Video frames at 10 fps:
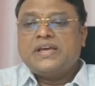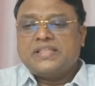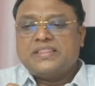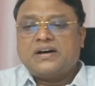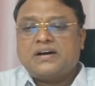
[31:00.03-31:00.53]

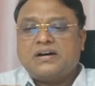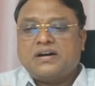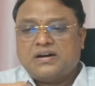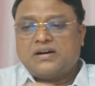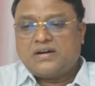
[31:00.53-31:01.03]
the
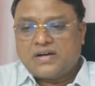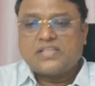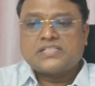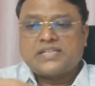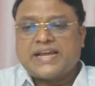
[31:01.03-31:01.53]
on the
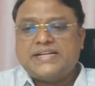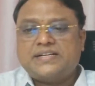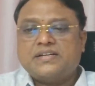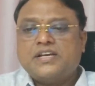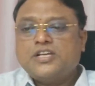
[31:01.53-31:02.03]
slide.
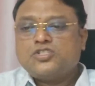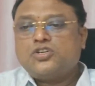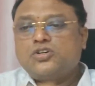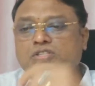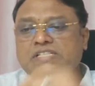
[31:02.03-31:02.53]

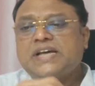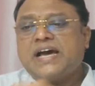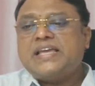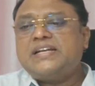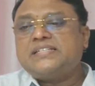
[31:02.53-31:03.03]
So this
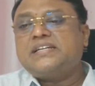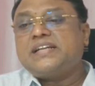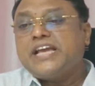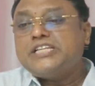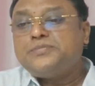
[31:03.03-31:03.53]
highlights that
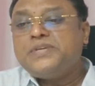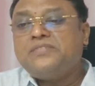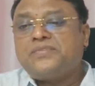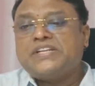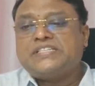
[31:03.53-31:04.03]
HbF
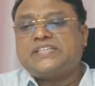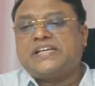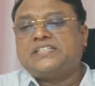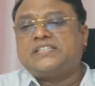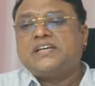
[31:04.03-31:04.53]
rich
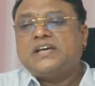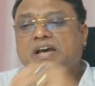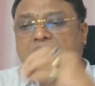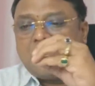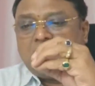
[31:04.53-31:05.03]
cells
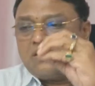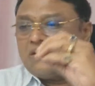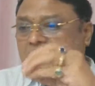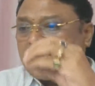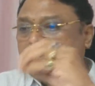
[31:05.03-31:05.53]

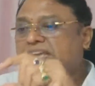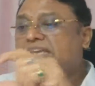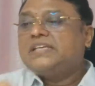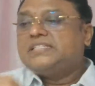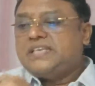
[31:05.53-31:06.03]
can
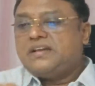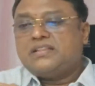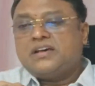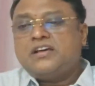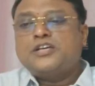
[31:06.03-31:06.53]
be seen on
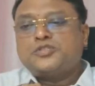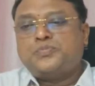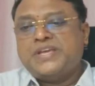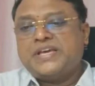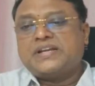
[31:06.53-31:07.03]
the
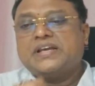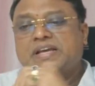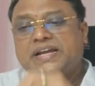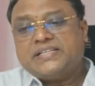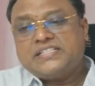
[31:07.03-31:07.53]
smear.
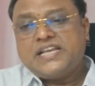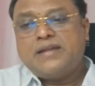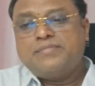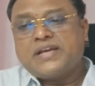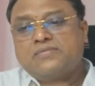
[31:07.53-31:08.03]
At the same
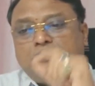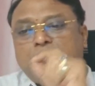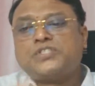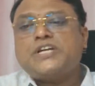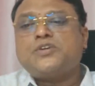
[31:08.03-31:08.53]
time, flow
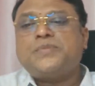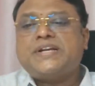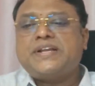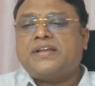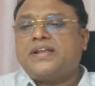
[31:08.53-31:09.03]

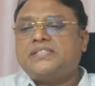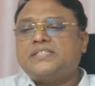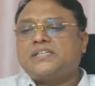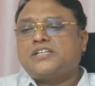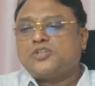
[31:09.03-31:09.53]
cytometry
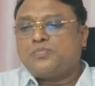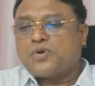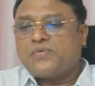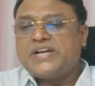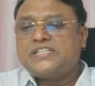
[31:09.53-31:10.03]
analysis also
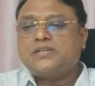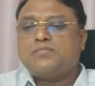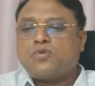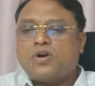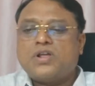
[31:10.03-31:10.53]
provides the
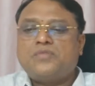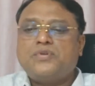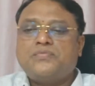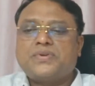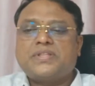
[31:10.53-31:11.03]
broader view
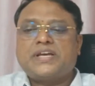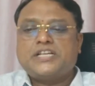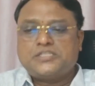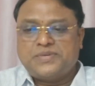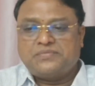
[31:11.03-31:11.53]
for the
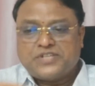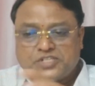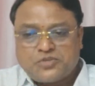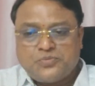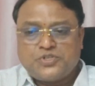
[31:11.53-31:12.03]
HbF
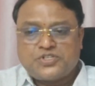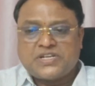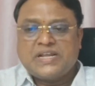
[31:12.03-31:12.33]
distribution,